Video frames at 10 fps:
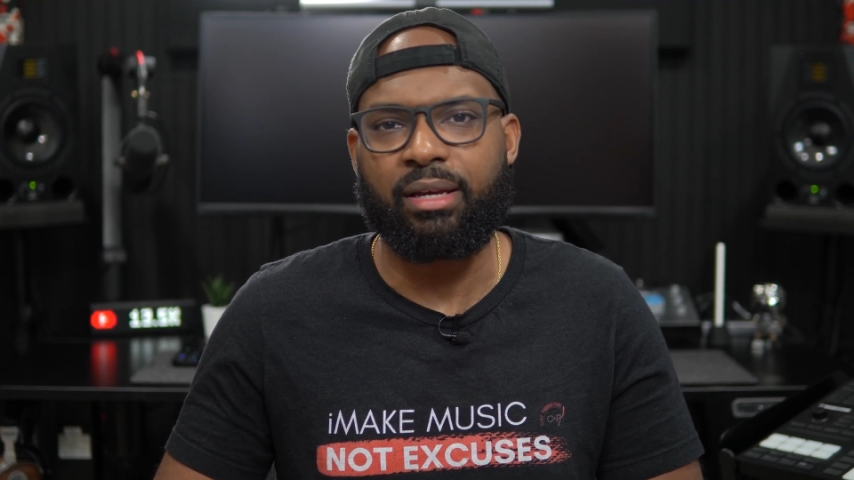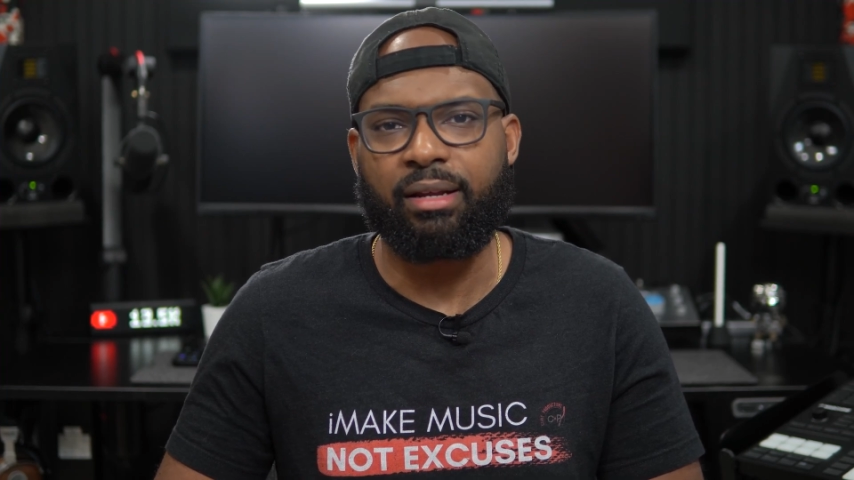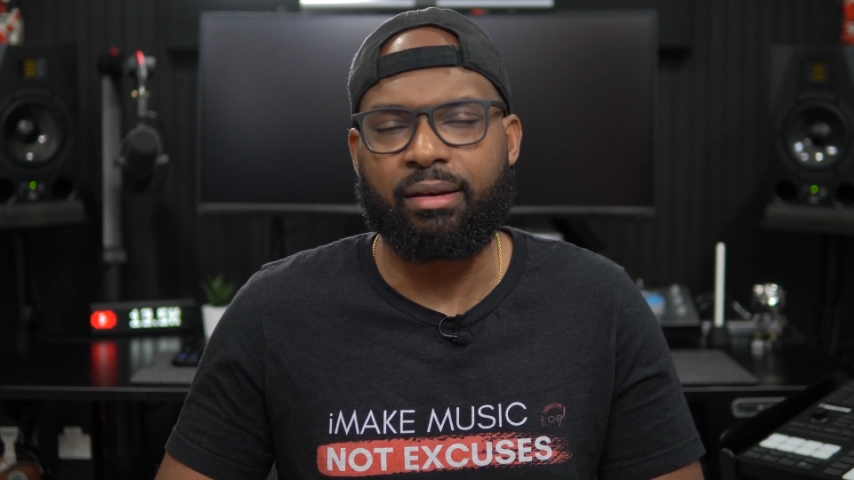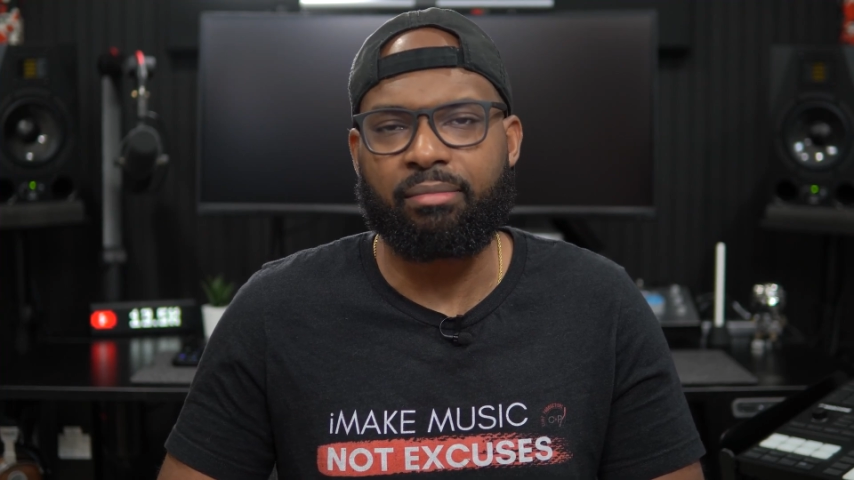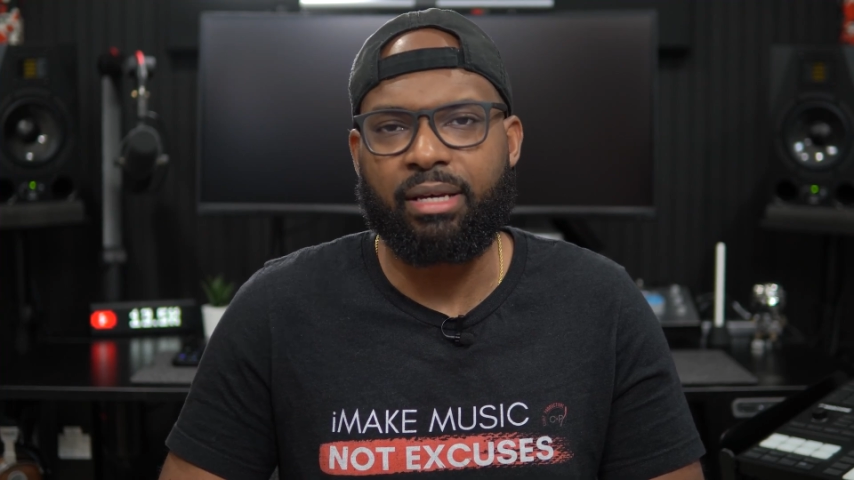and
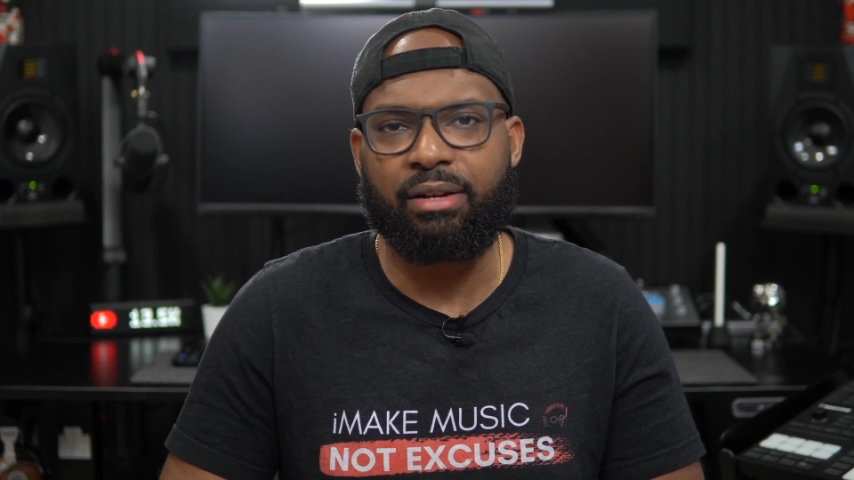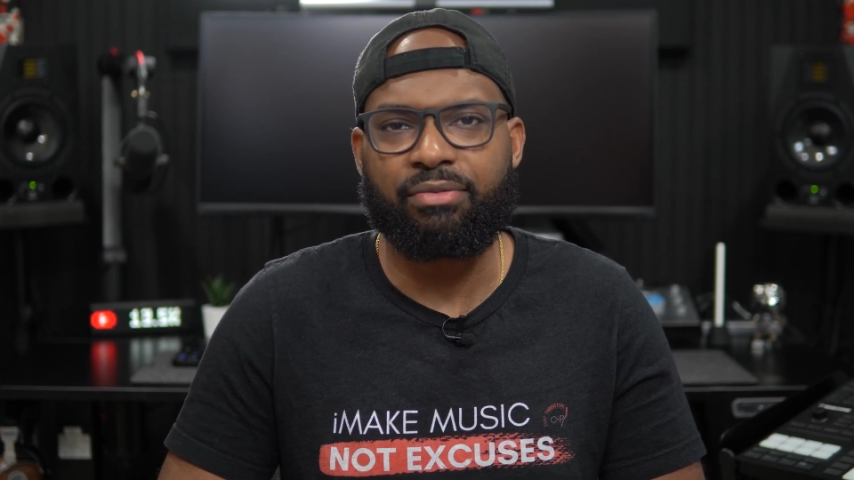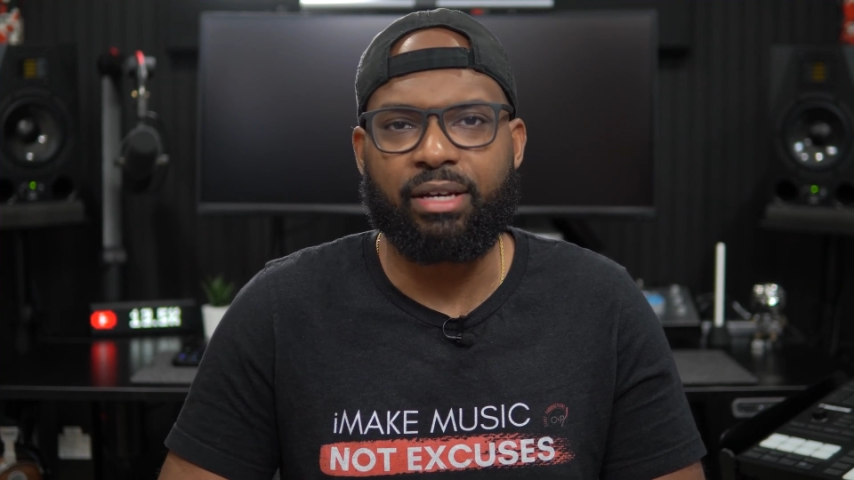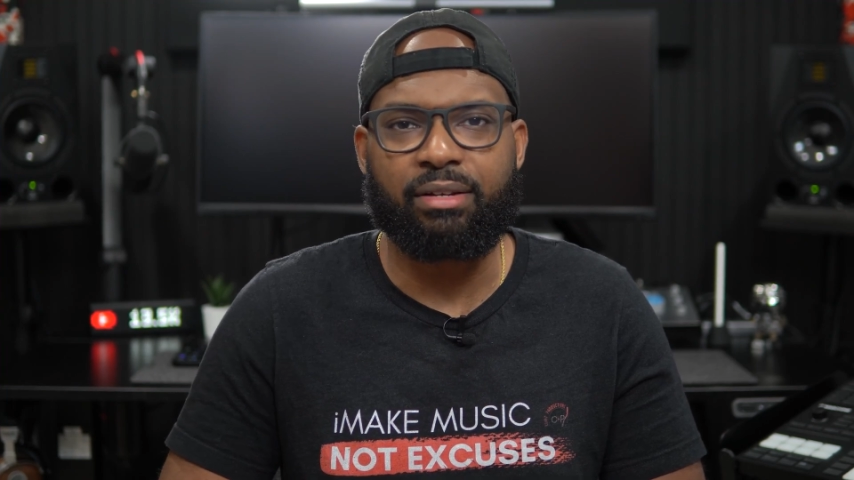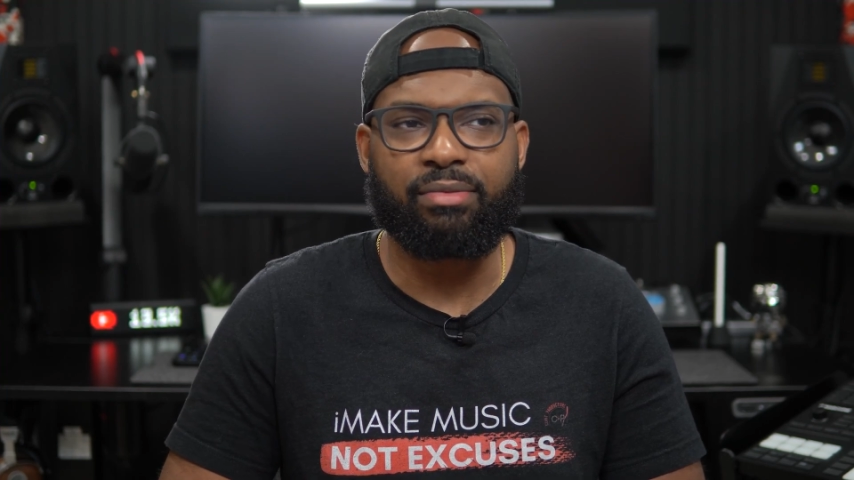I'm not a
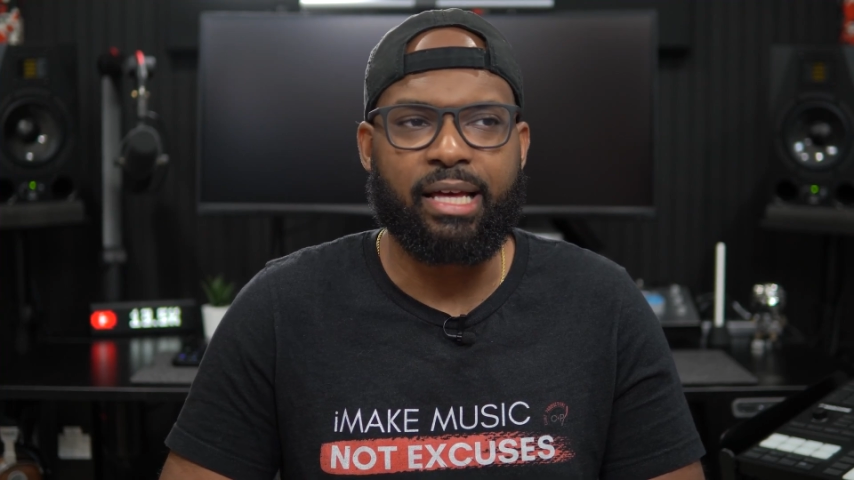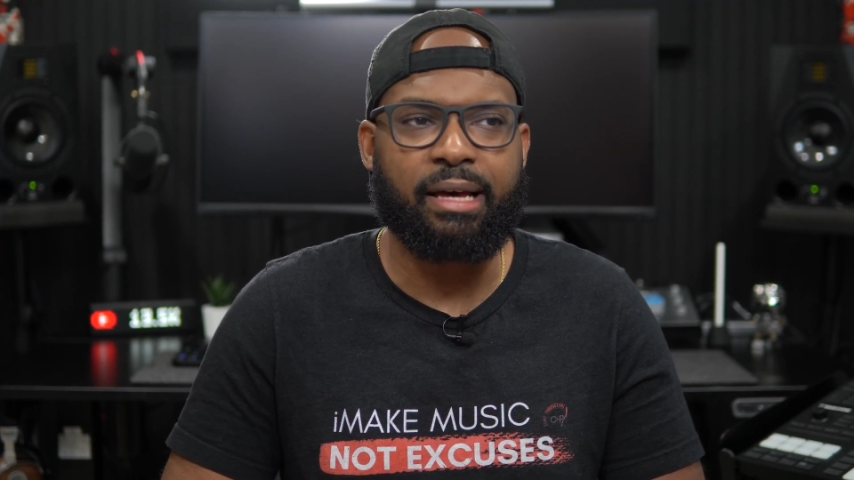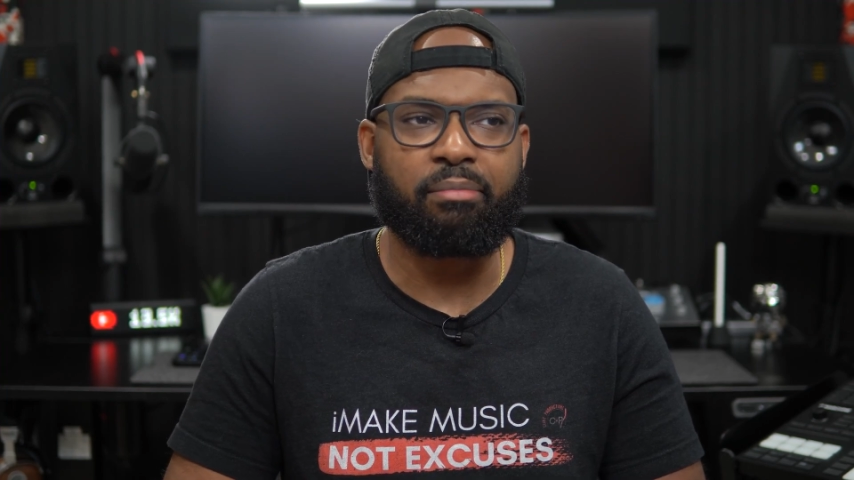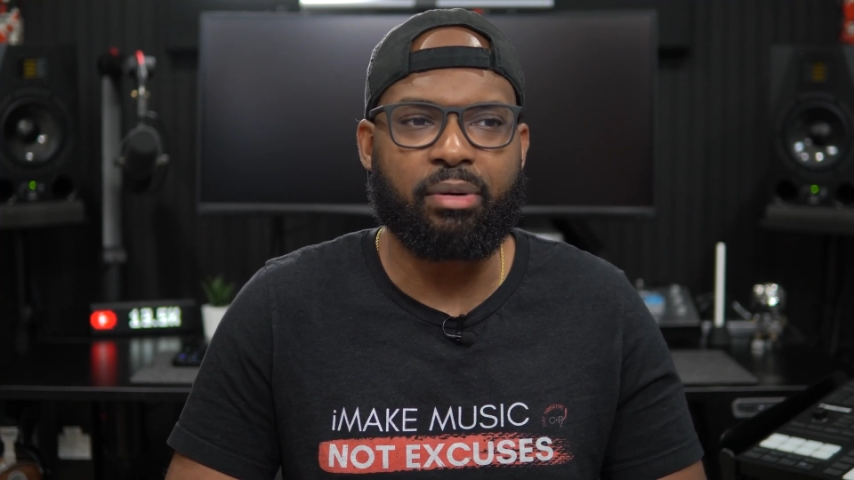fan of that.